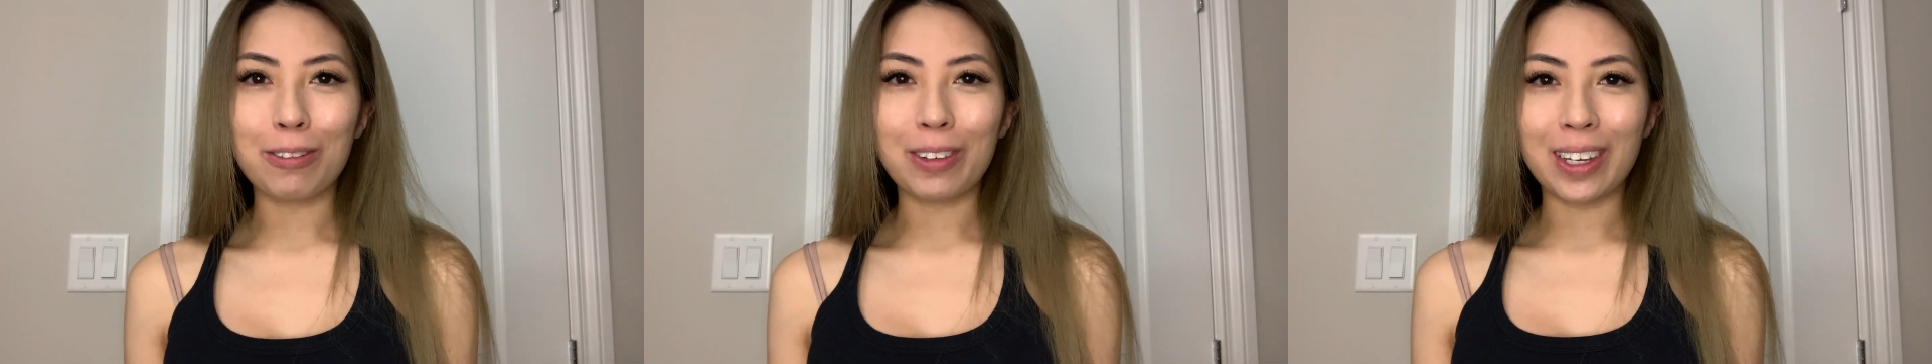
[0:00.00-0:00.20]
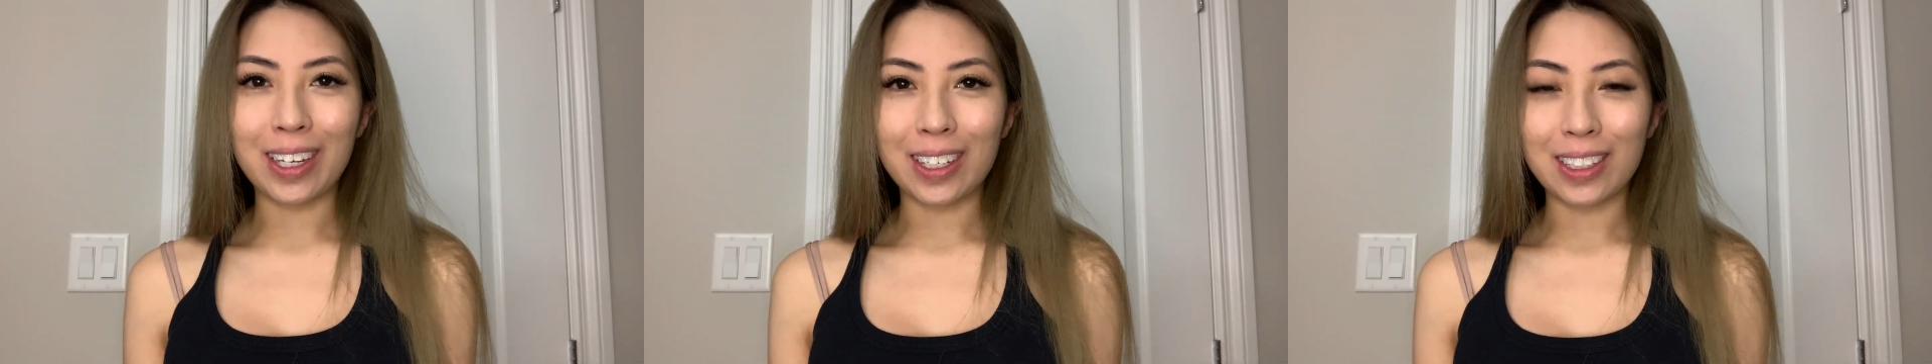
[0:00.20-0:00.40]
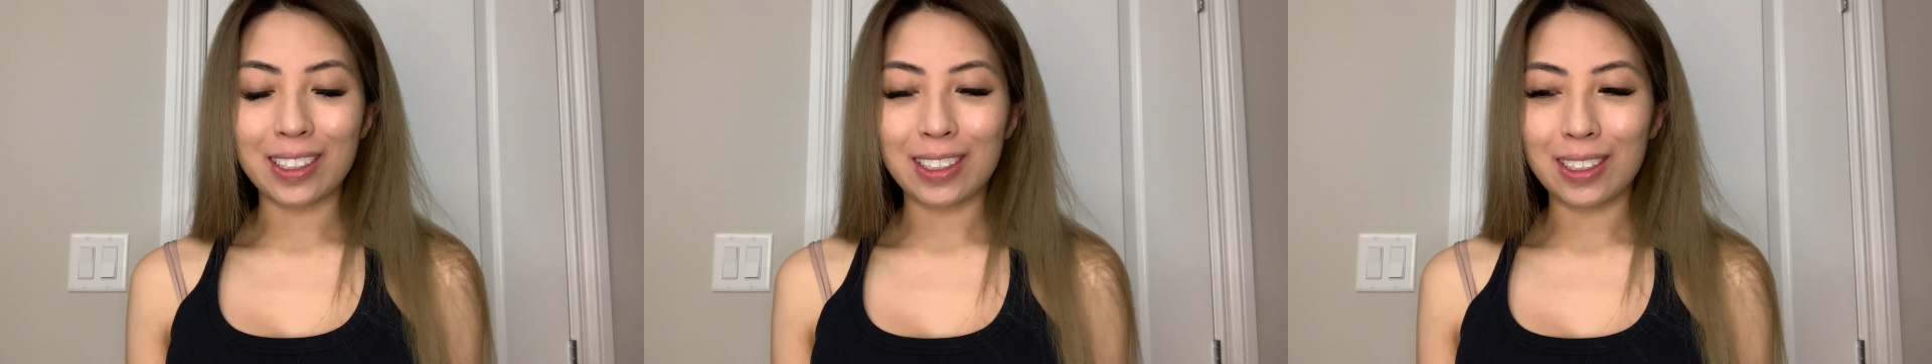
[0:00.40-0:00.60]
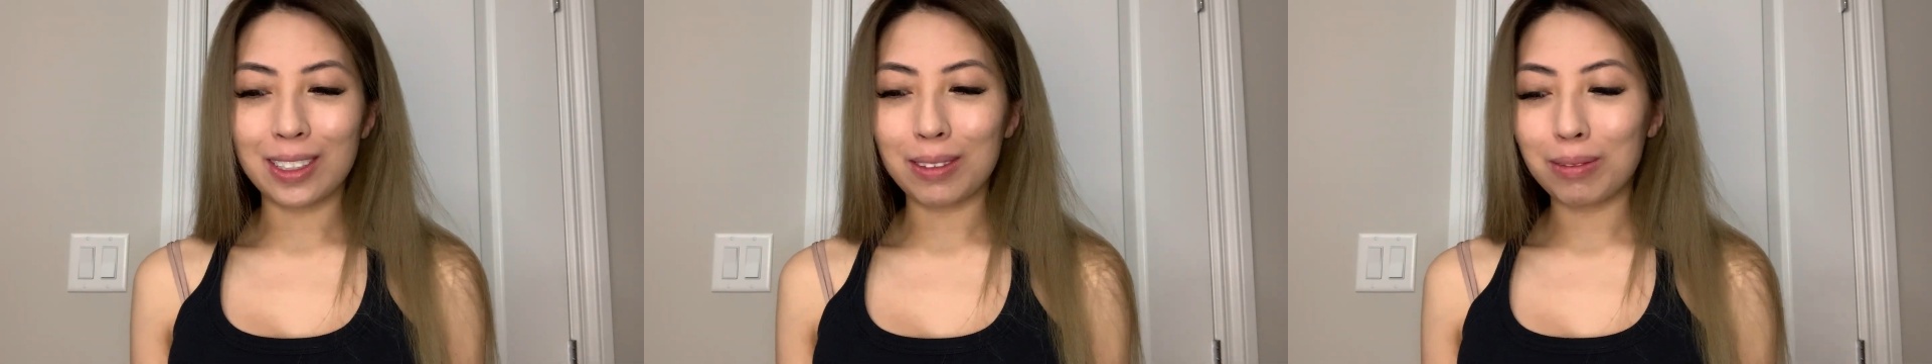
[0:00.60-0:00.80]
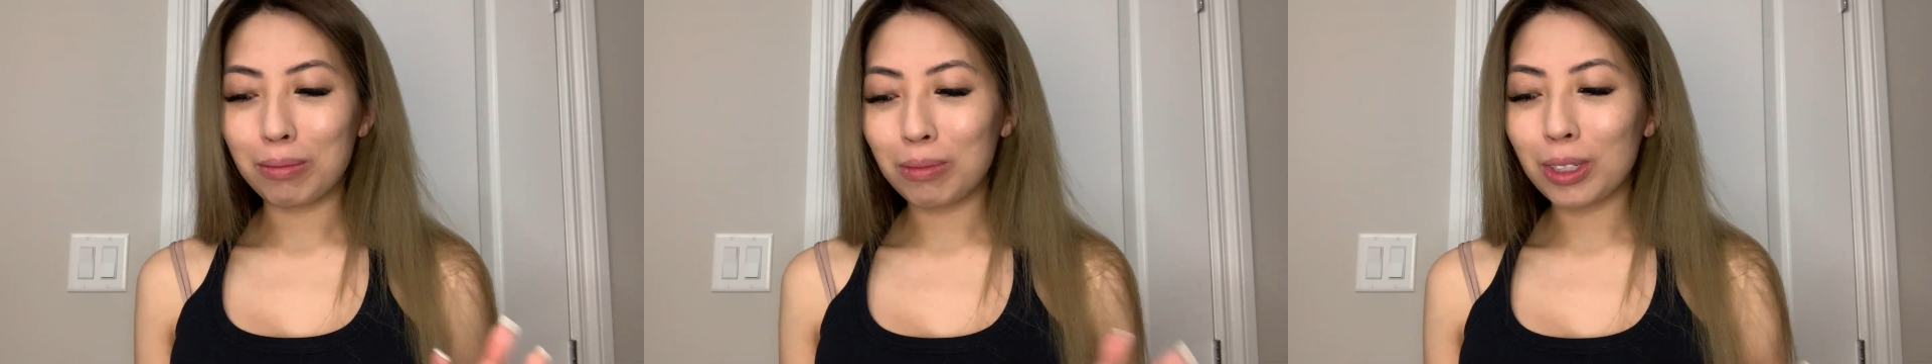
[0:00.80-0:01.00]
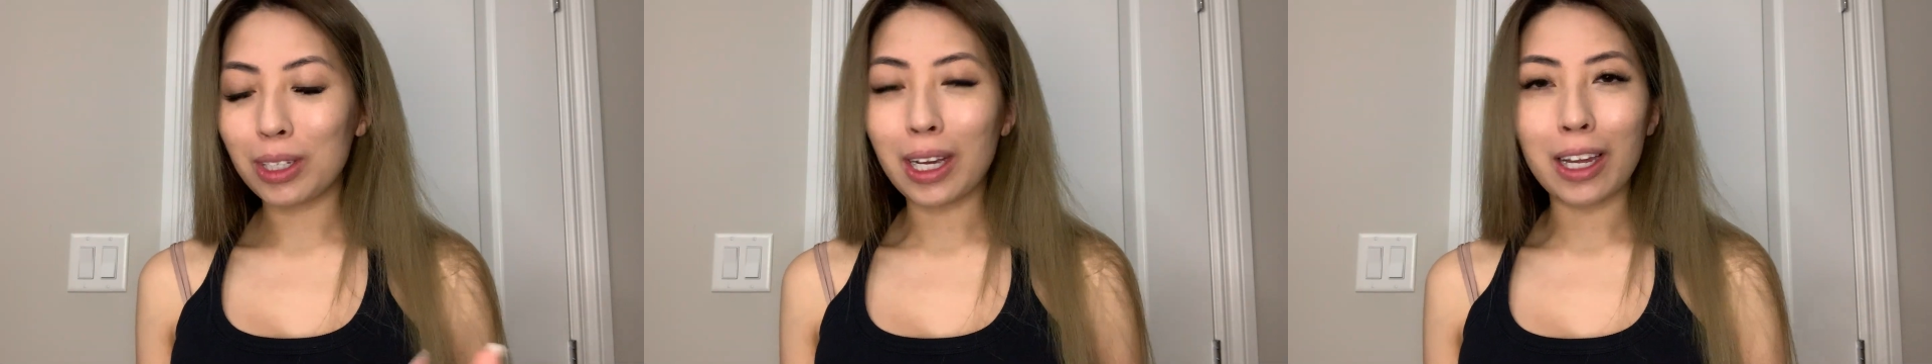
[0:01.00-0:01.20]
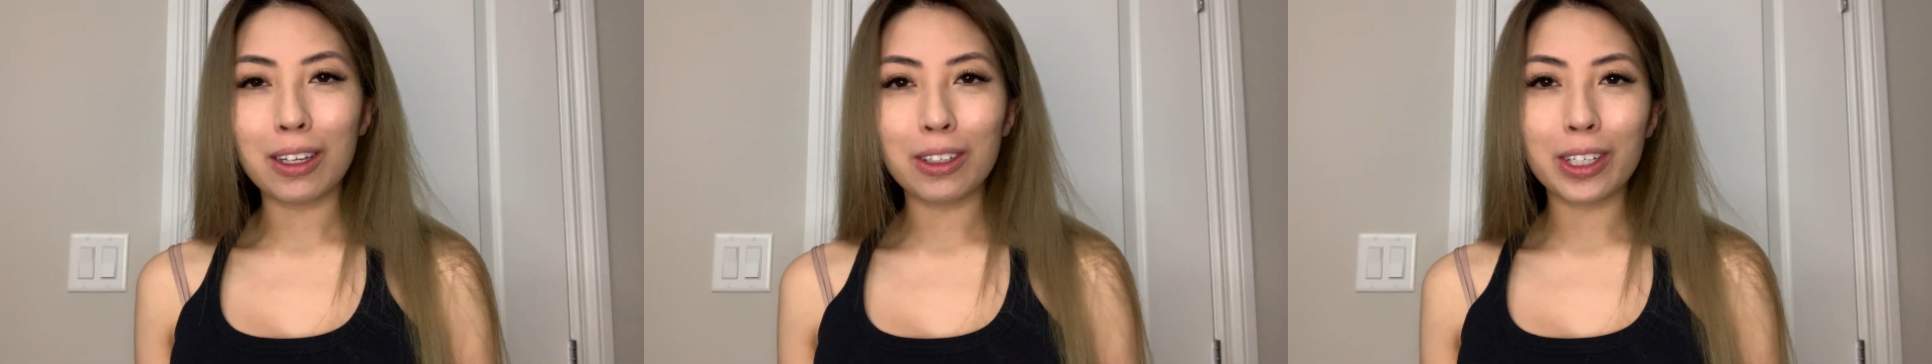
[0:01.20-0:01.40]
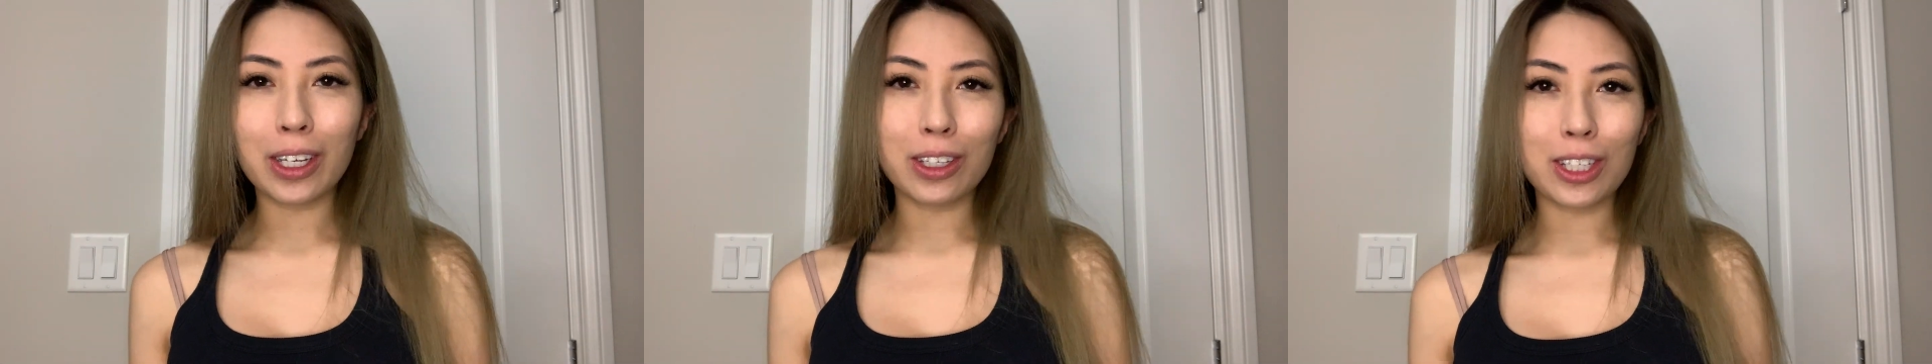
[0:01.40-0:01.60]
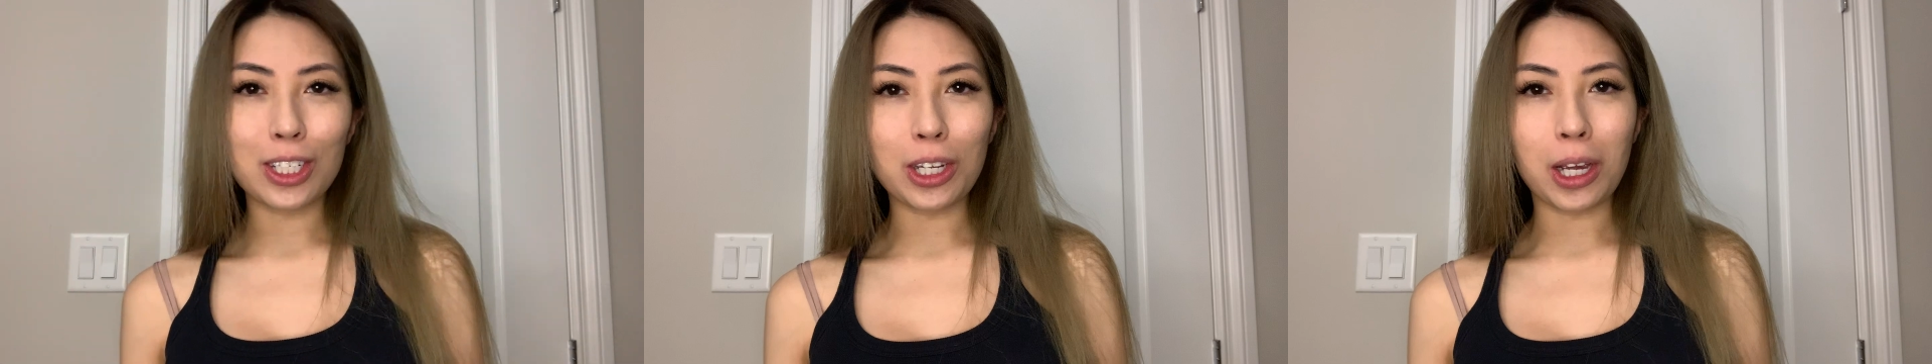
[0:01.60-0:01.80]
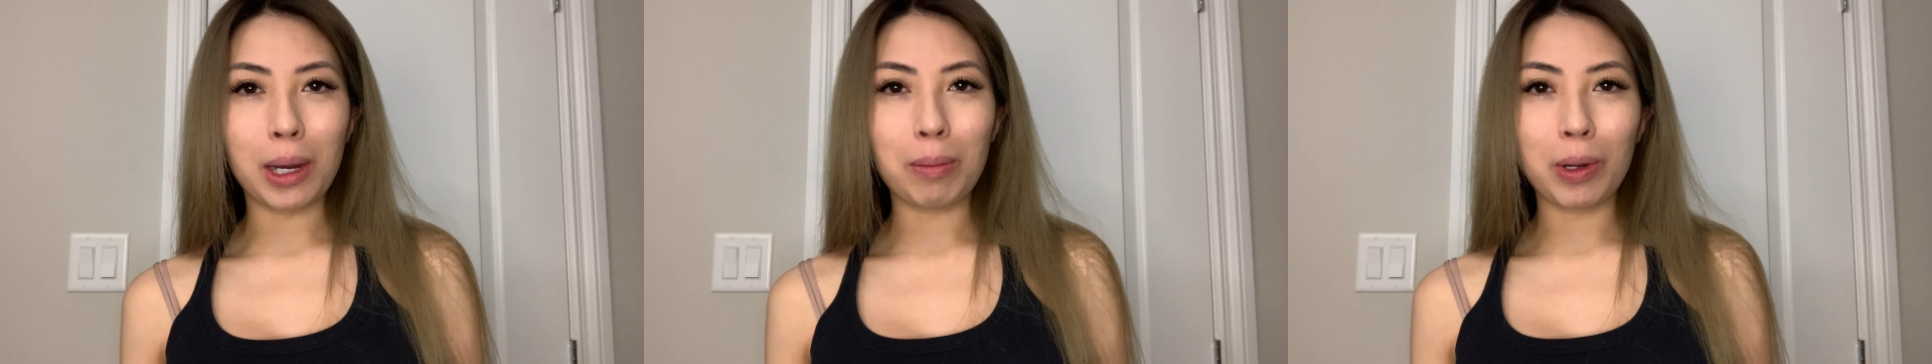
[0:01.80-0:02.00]
and kind of looking on the
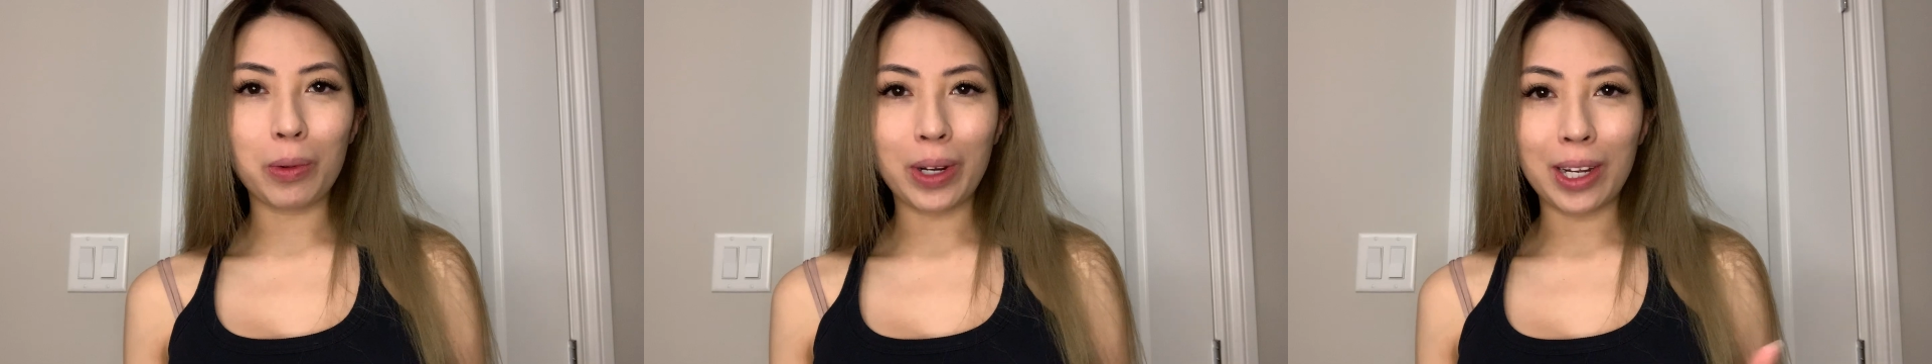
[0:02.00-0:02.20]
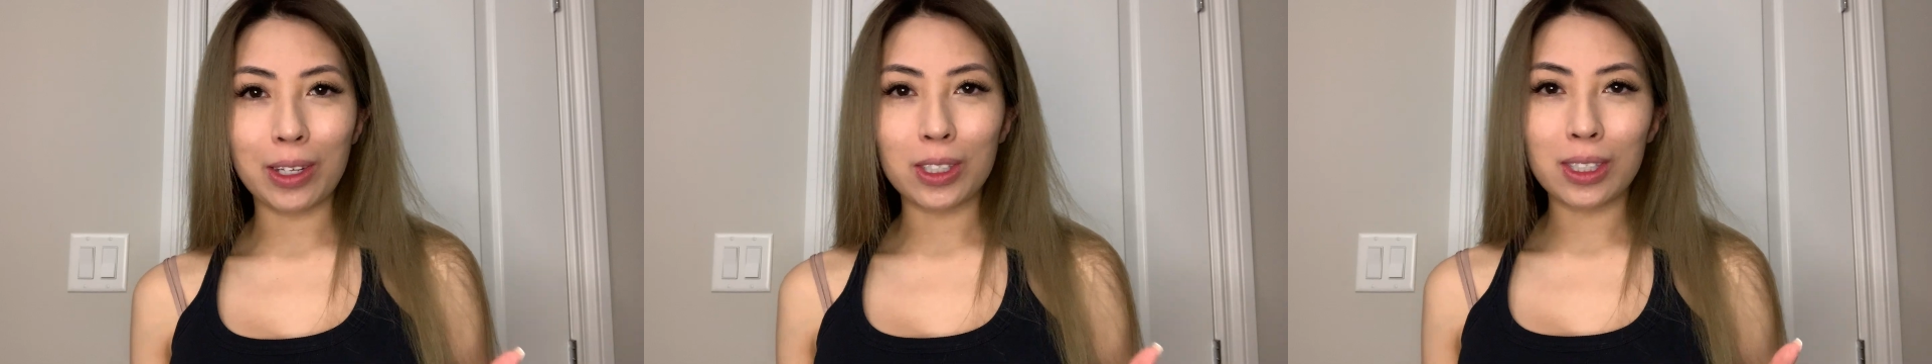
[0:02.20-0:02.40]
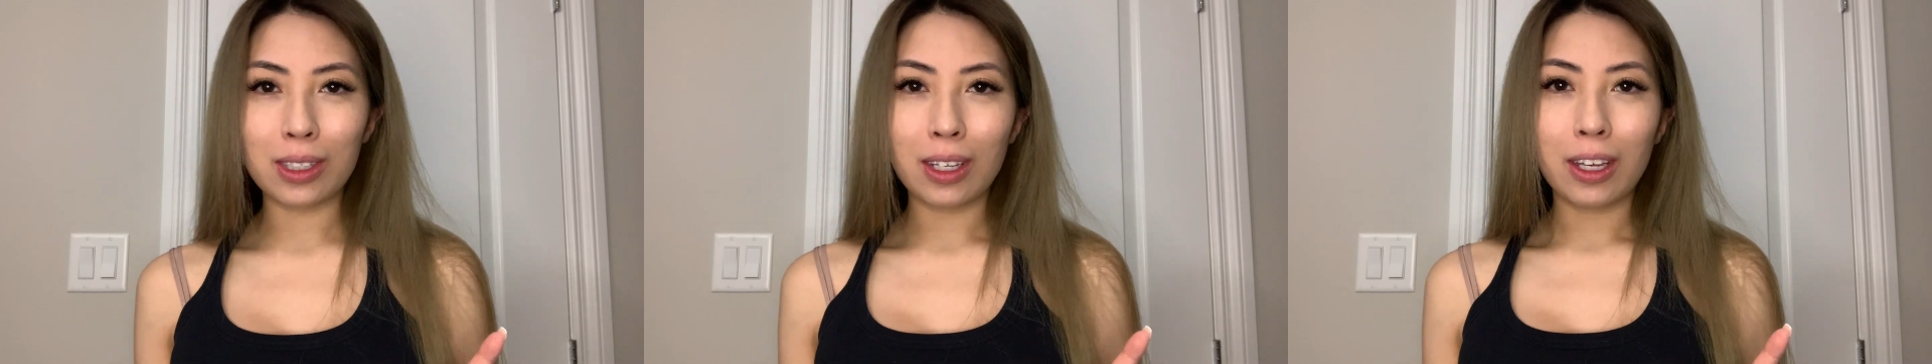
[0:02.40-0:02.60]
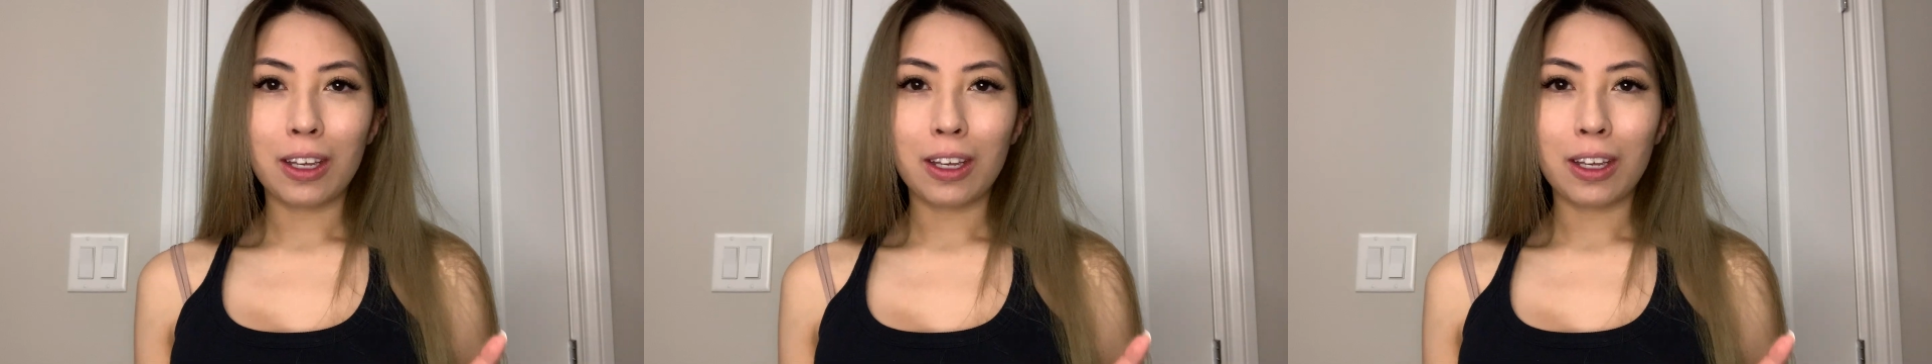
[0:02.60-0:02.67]
timer when I was